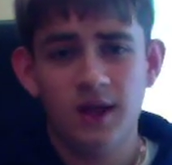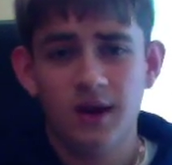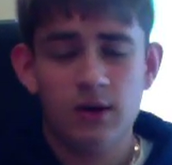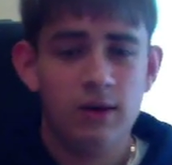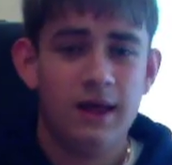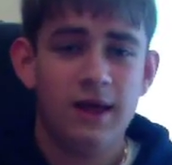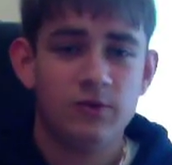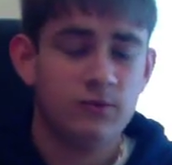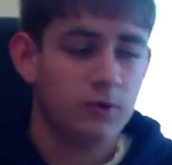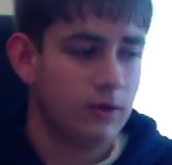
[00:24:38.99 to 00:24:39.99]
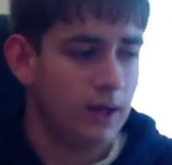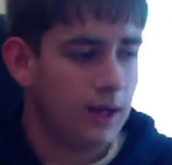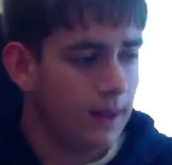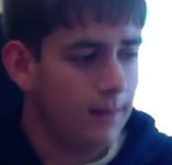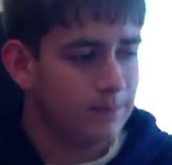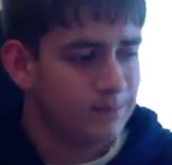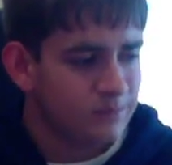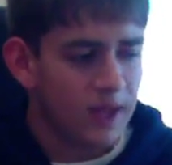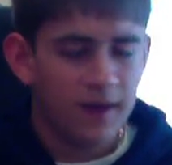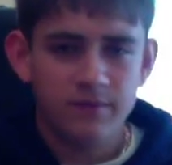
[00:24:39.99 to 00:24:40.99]
it allows for a
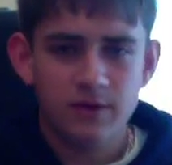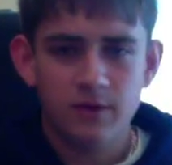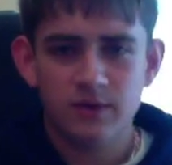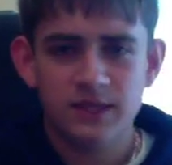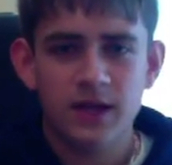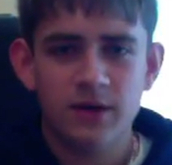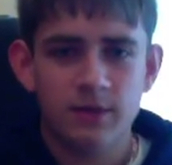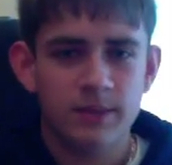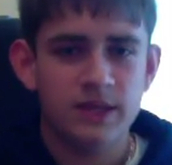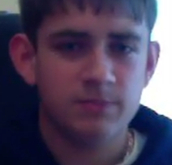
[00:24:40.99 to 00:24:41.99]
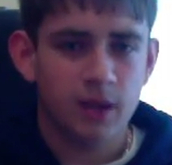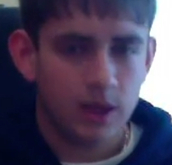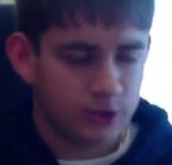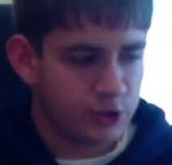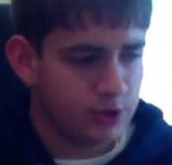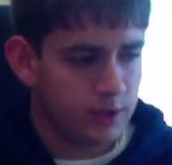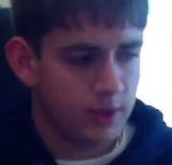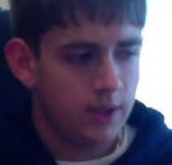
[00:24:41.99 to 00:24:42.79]
heavier, tighter bass punch,